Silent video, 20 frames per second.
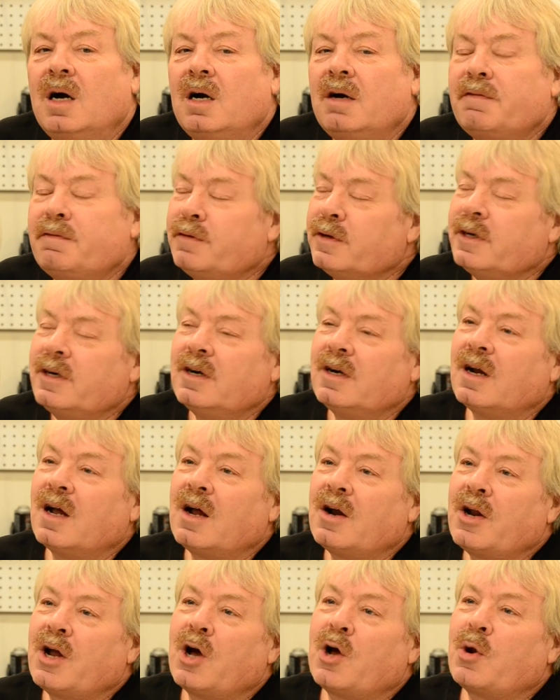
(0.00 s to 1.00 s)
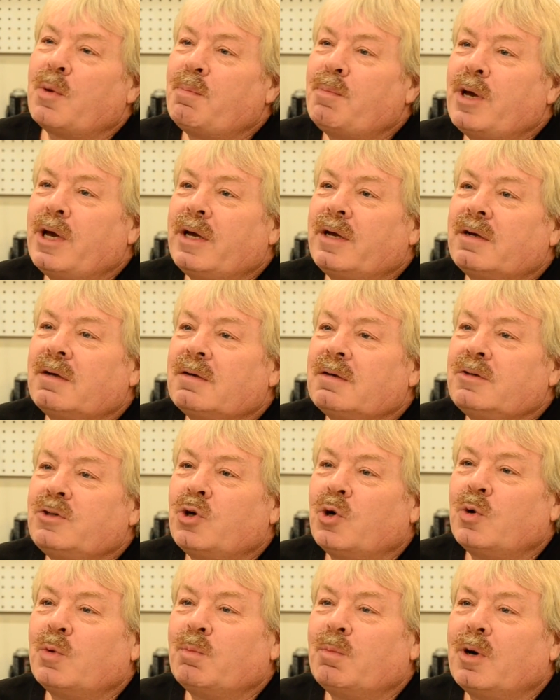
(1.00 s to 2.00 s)
figured out how to make
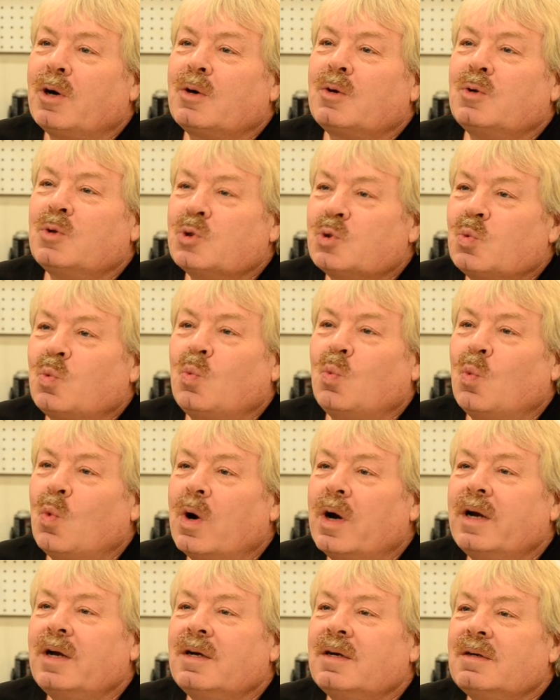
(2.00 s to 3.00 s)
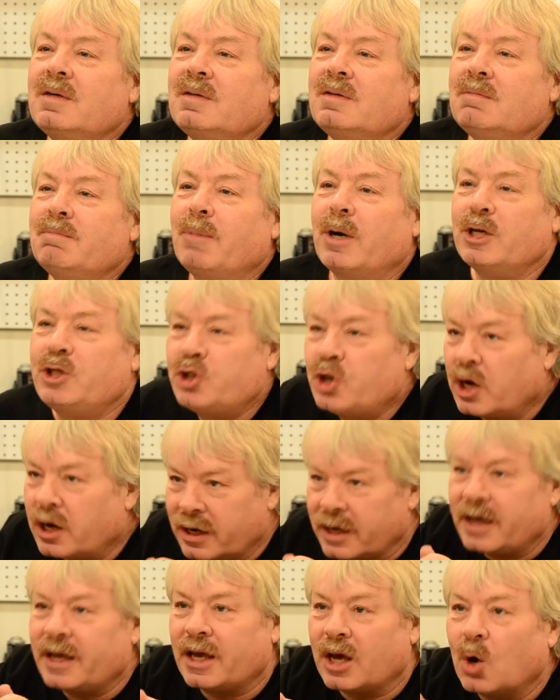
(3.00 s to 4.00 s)
turnbuckles by
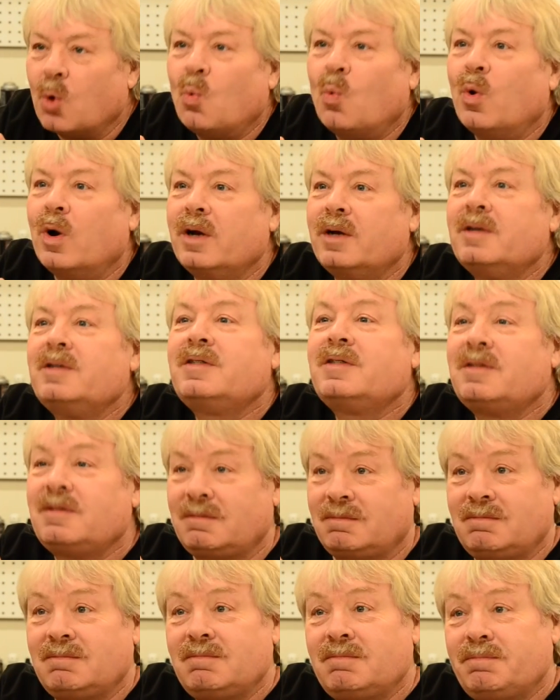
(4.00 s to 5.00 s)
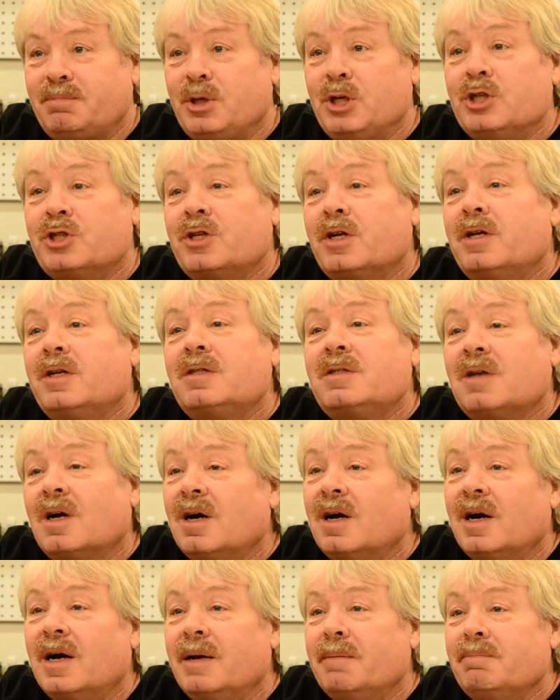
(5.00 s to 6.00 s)
chucking it one piece at a
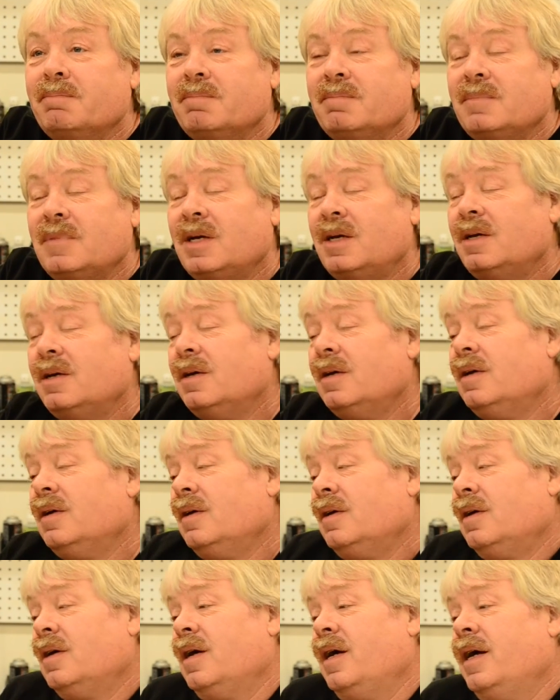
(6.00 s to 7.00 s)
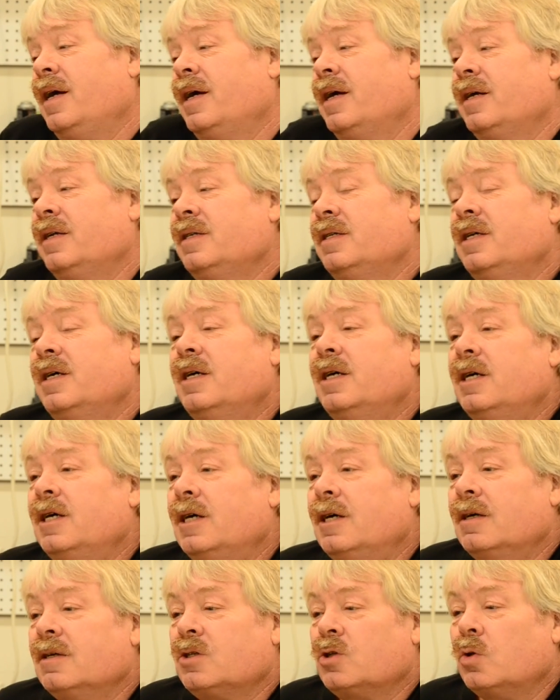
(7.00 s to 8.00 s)
time. And
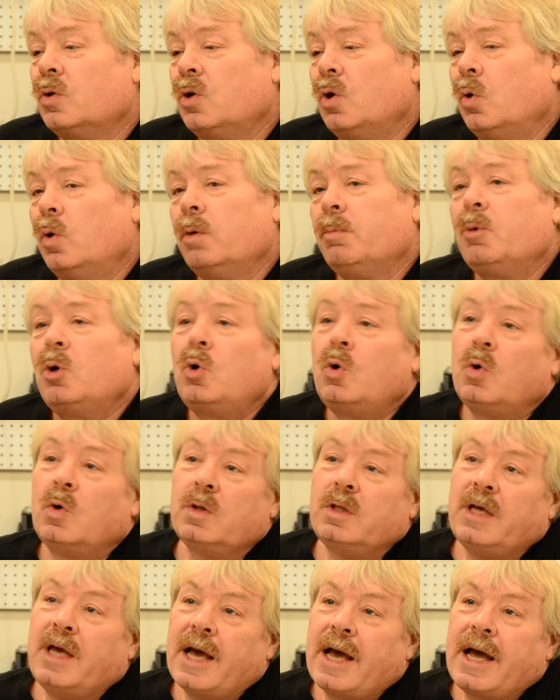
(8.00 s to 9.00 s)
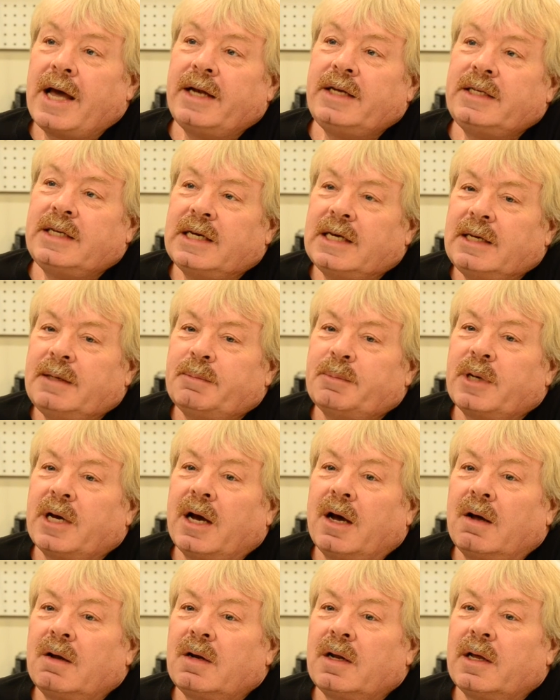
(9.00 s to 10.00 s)
so lo and behold, the ad came
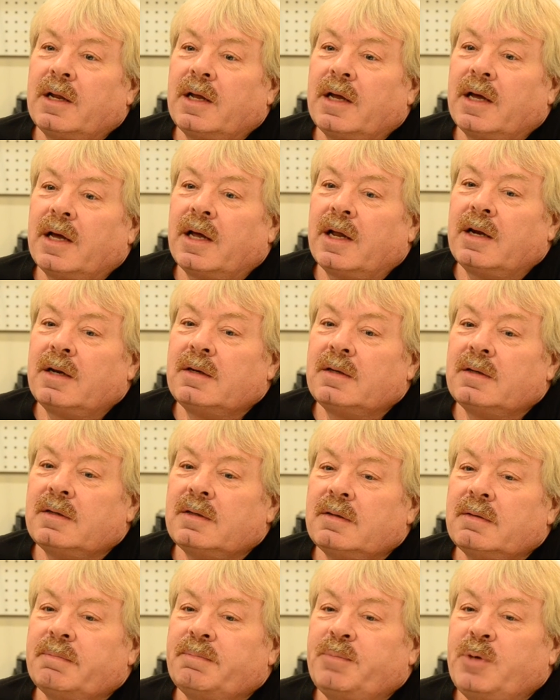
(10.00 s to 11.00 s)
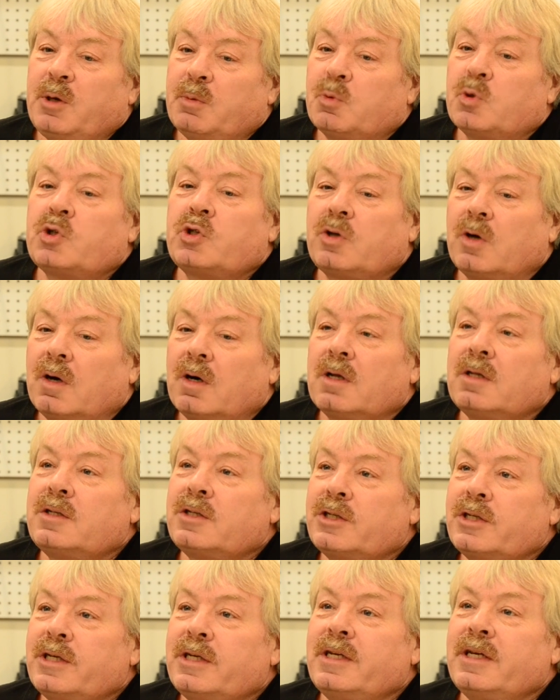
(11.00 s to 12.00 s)
out, and people started
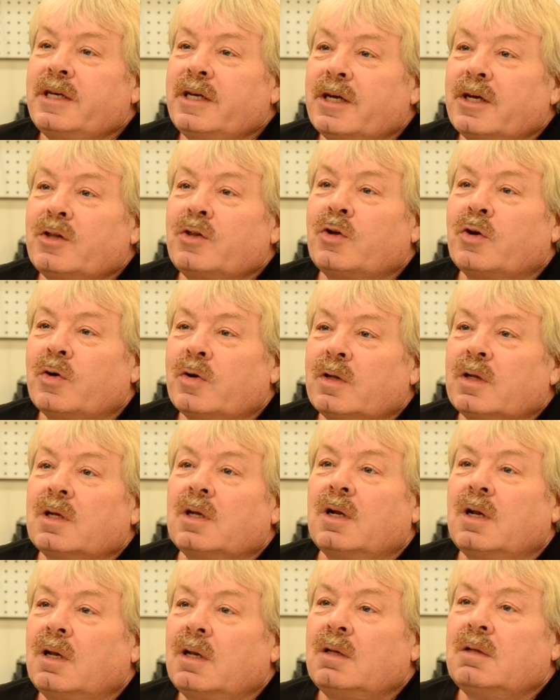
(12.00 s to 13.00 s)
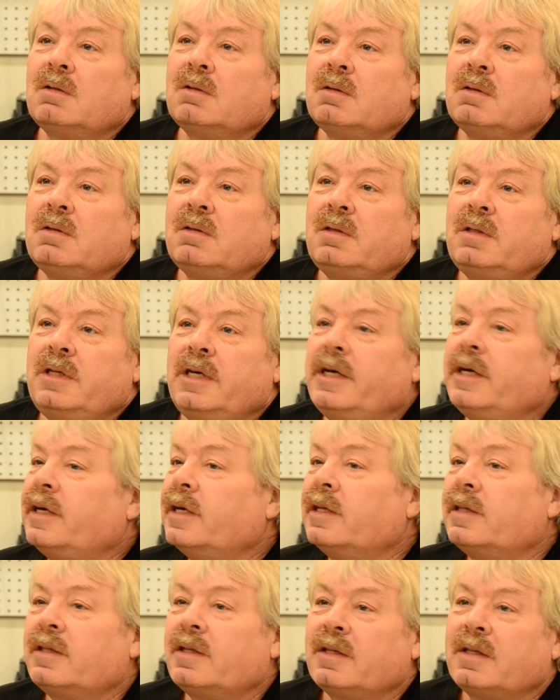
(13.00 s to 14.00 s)
sending in their little
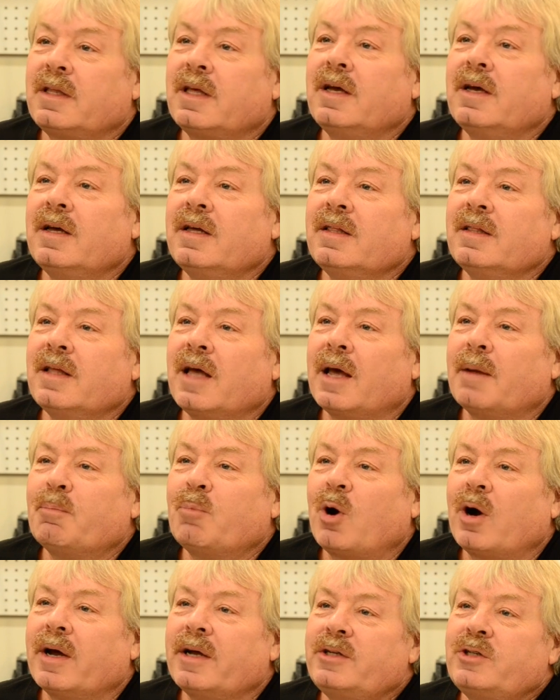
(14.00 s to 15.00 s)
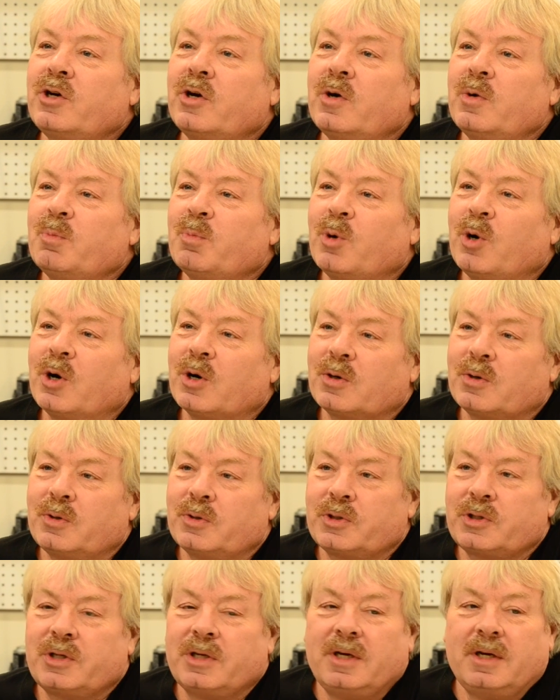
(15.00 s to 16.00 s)
ticket that they had buying
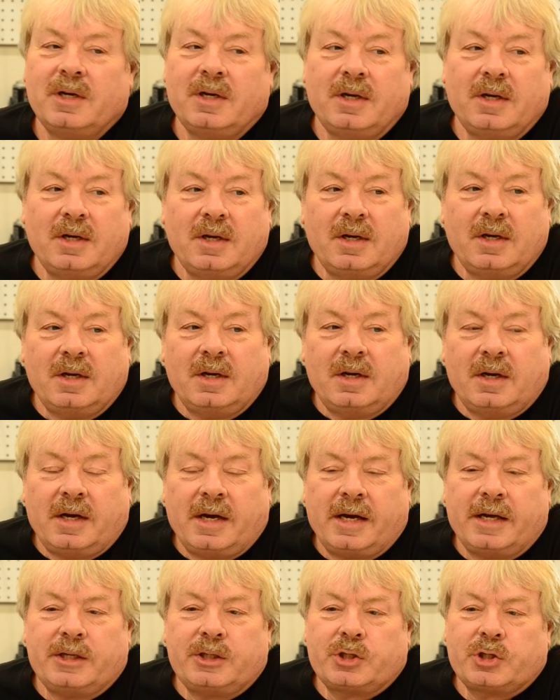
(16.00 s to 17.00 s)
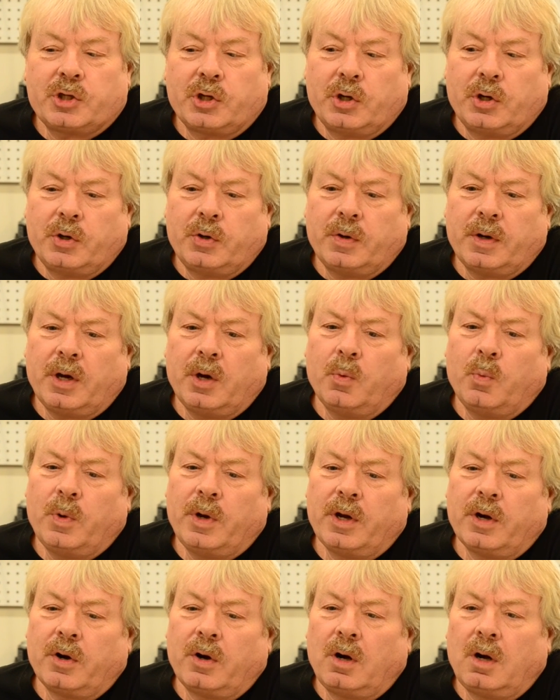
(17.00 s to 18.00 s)
turnbuckles. And so it
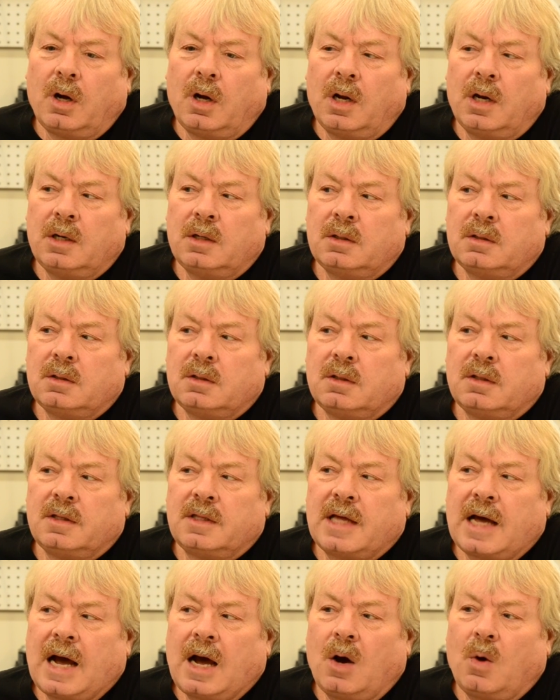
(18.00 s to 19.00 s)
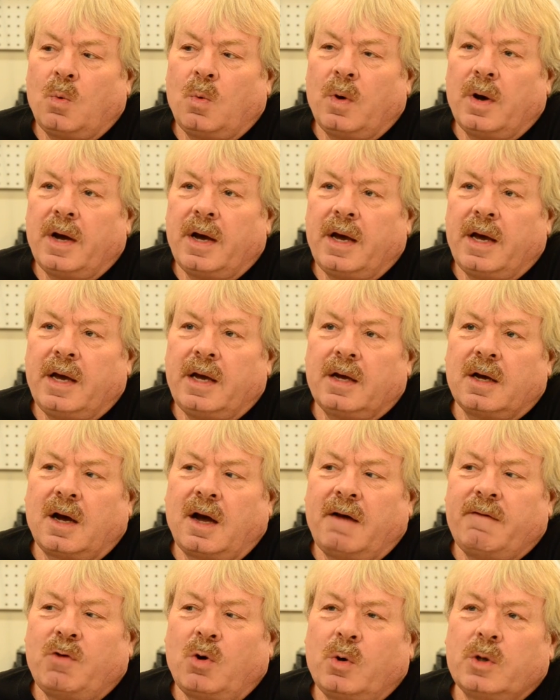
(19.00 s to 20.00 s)
went on that way.
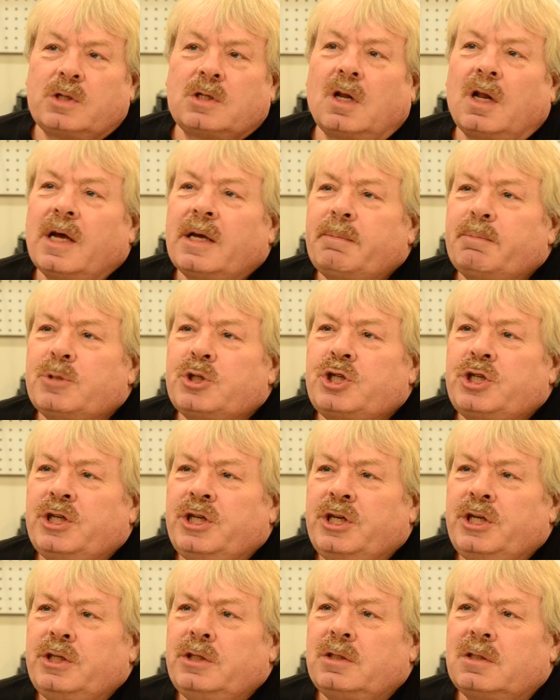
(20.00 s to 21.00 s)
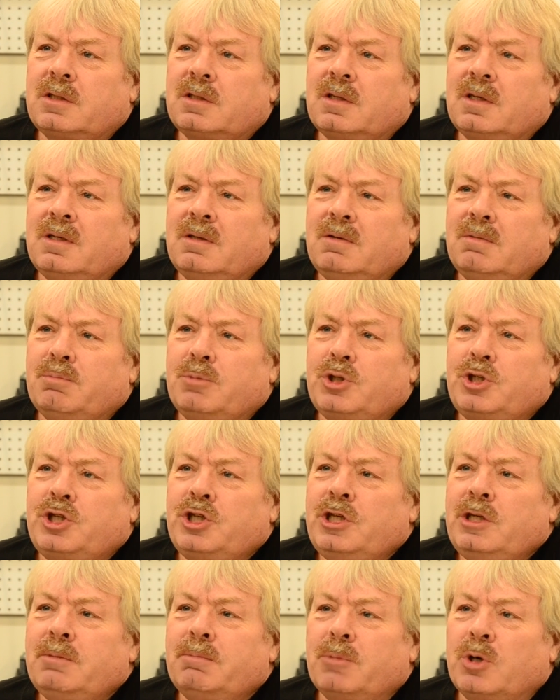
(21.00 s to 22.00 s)
I've always liked machines and
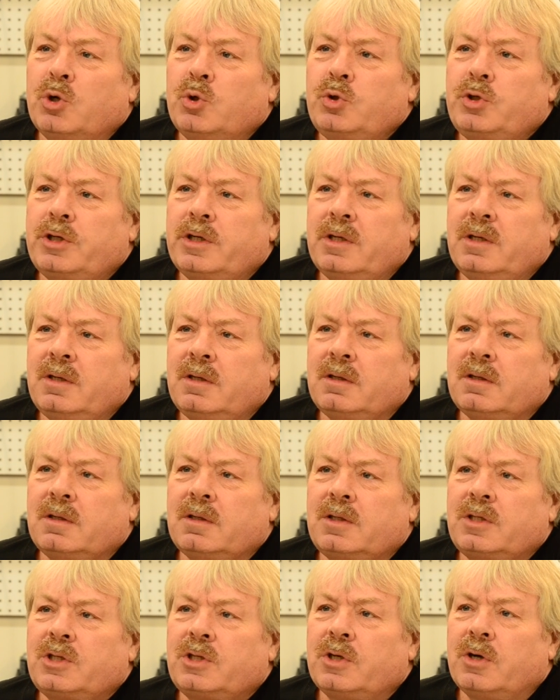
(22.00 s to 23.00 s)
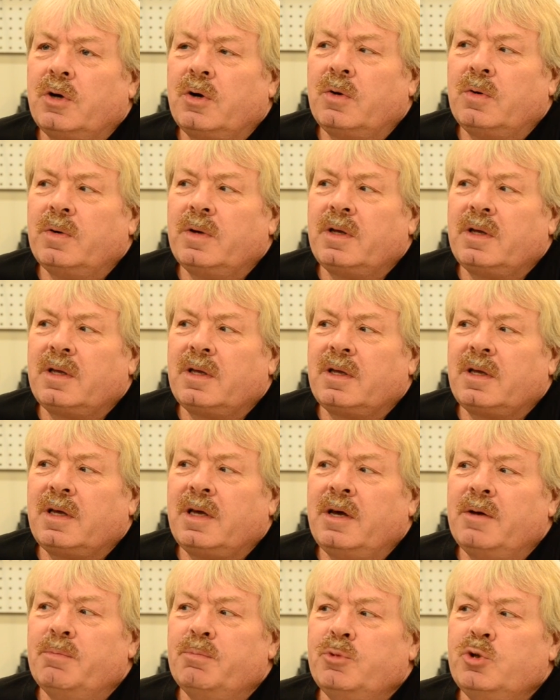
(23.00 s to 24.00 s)
machine motion, yeah. So
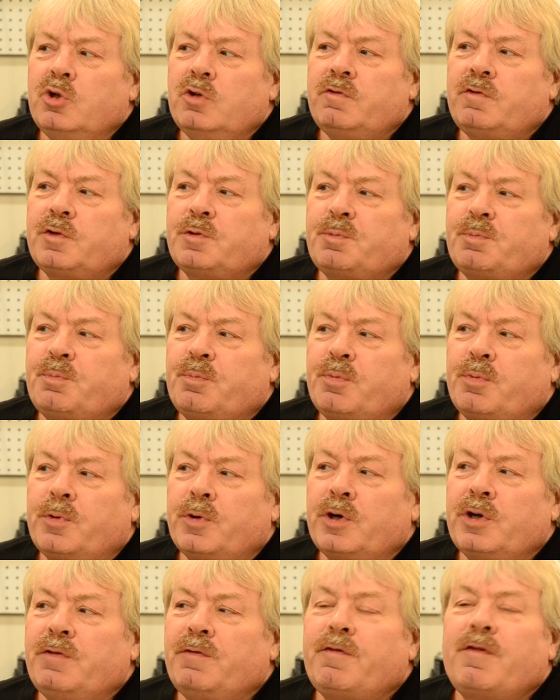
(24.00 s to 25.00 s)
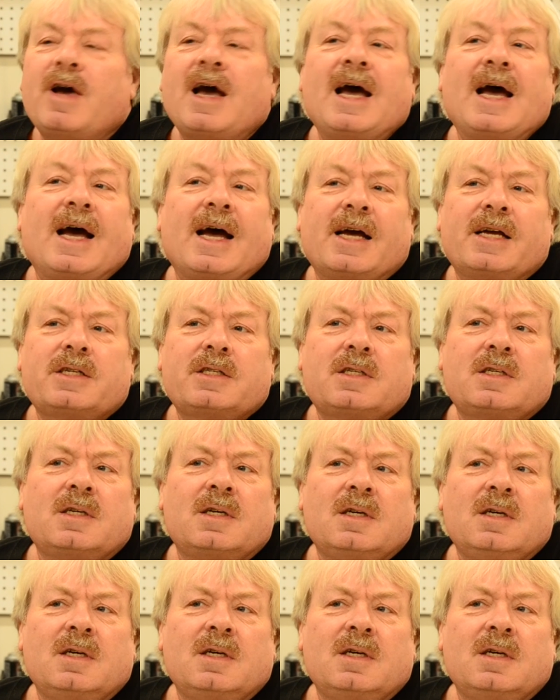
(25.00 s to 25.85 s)
it moves pretty fast